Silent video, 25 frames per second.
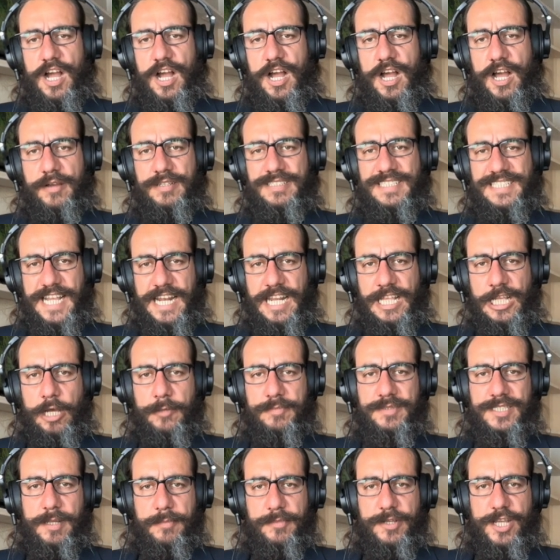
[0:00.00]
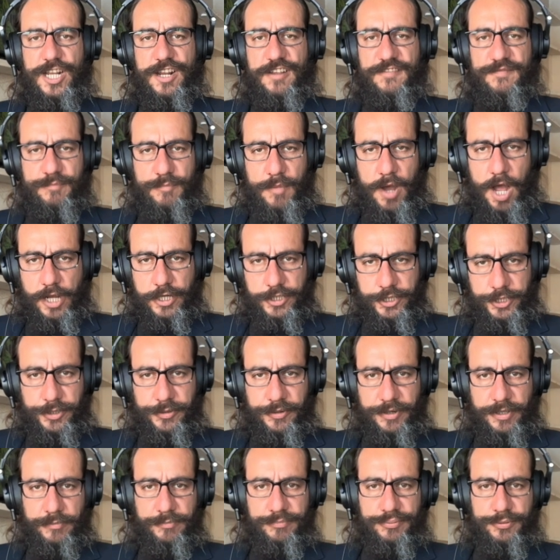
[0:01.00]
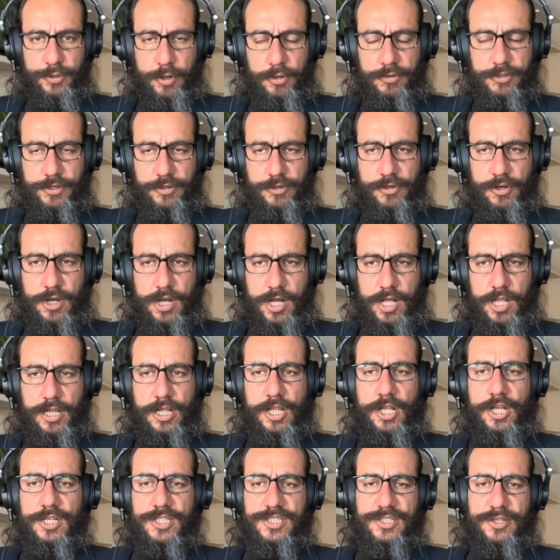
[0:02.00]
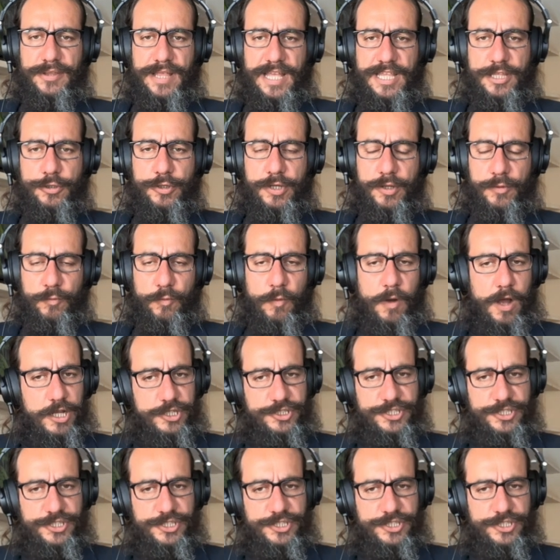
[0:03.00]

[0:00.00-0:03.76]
setting up some kind of monitoring protocol so that you can watch